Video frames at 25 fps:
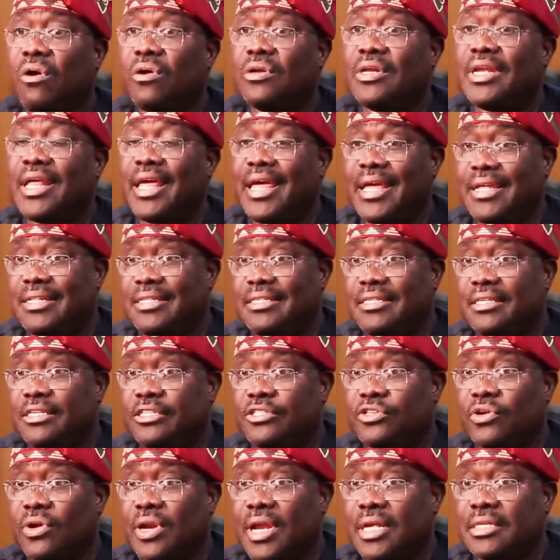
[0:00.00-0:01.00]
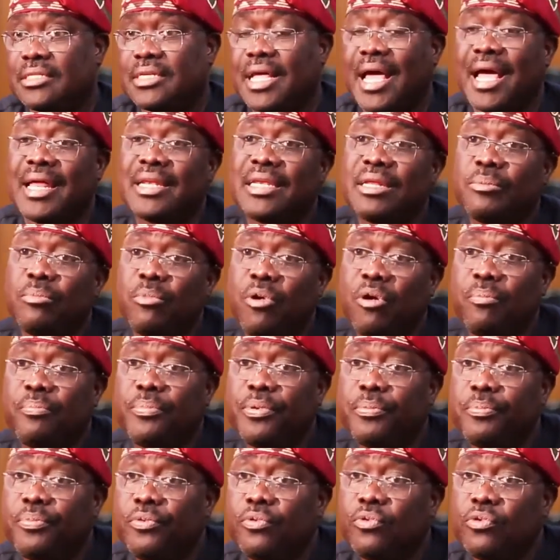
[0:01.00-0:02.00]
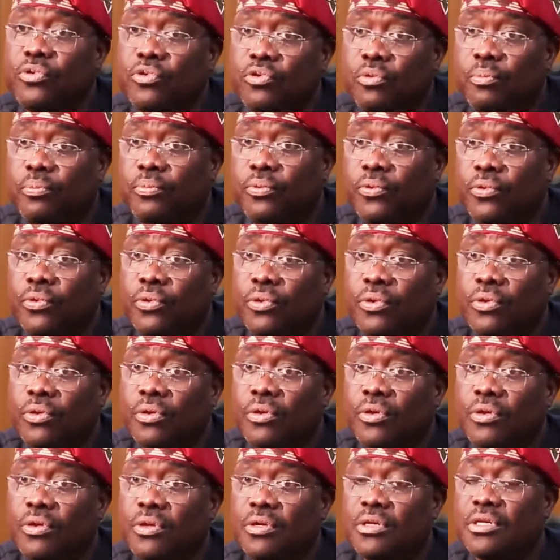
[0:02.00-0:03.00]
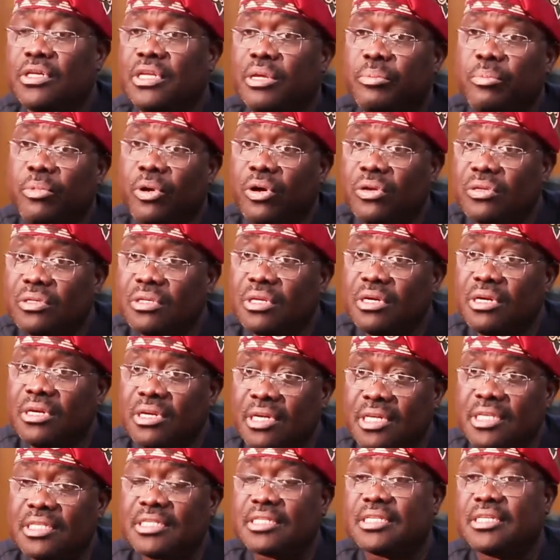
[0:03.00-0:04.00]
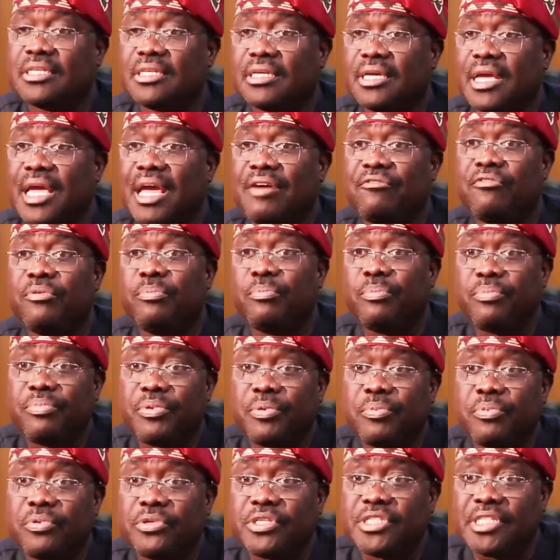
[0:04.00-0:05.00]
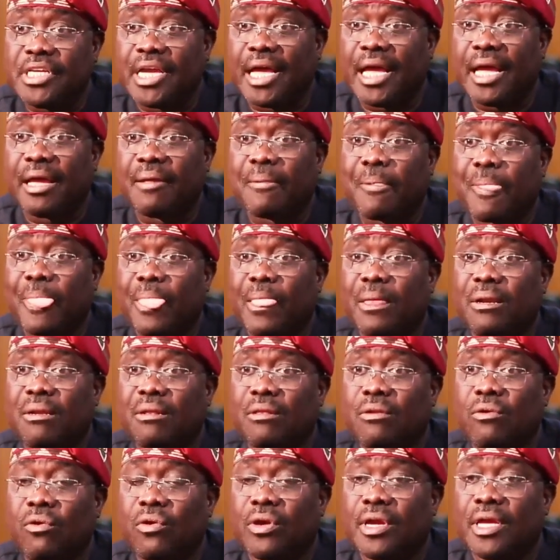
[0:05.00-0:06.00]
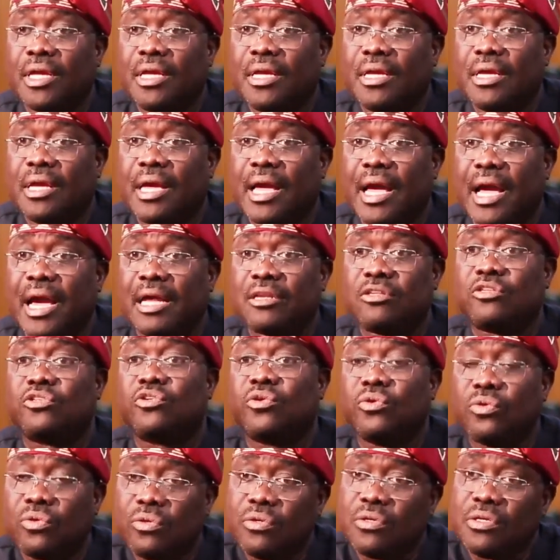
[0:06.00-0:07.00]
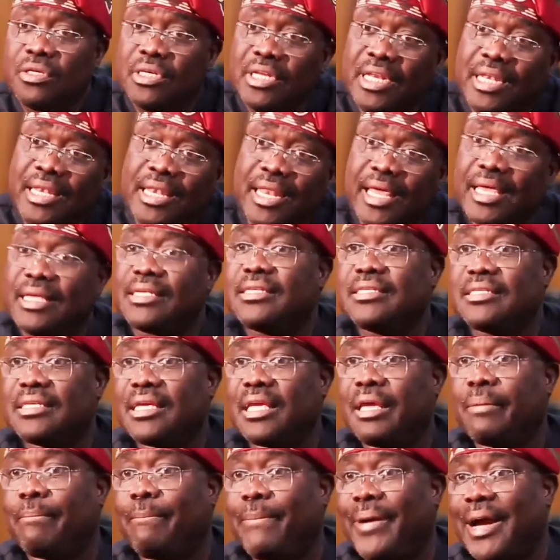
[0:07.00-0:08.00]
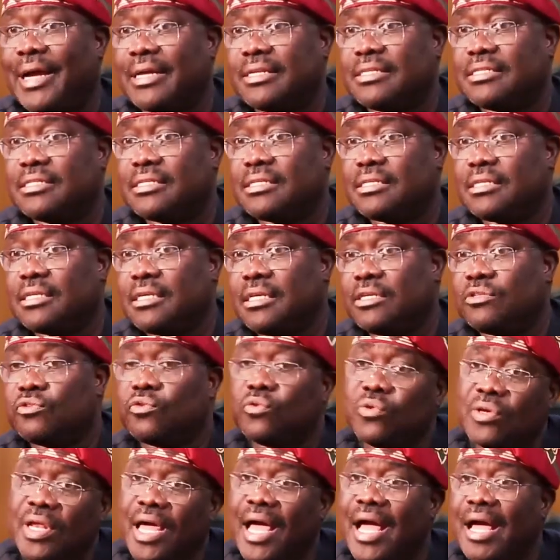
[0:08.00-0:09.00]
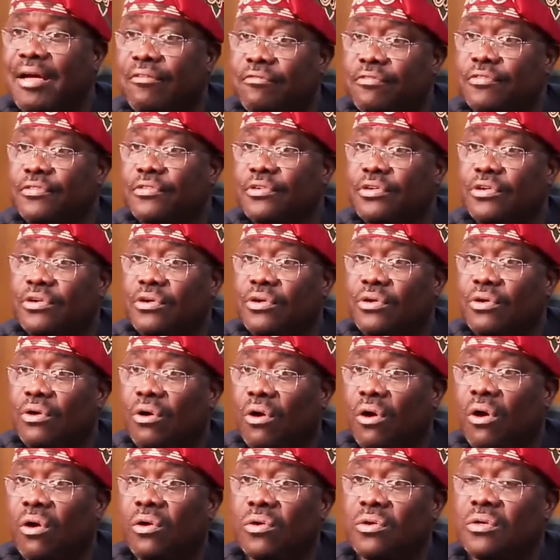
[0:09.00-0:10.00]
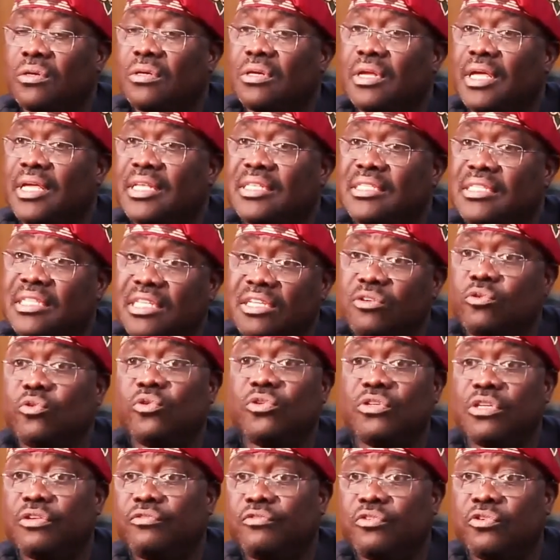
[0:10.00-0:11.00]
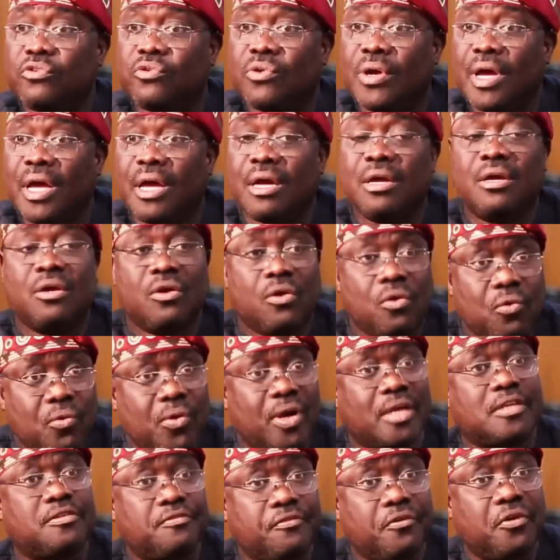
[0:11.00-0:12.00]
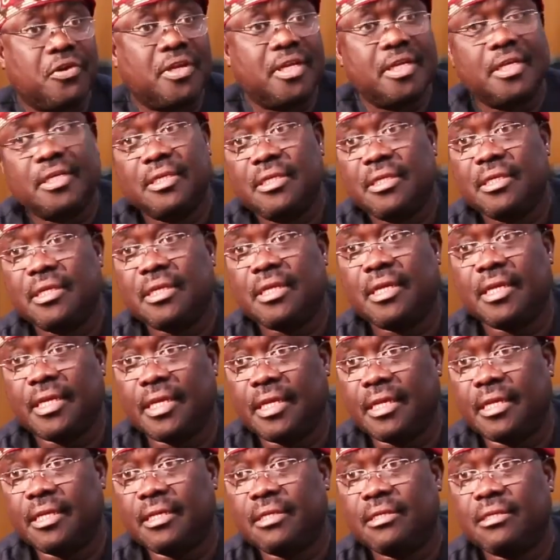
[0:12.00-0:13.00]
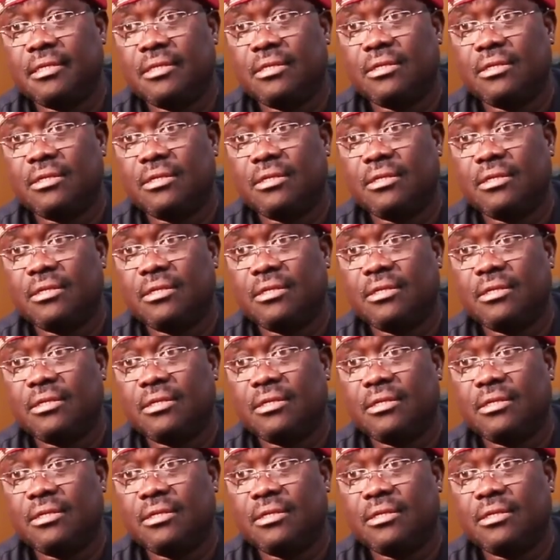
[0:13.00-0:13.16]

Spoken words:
on health insurance. And the more people you put, the more risk every people share. Okay, and so the less impact it would have on a single individual who has fallen ill.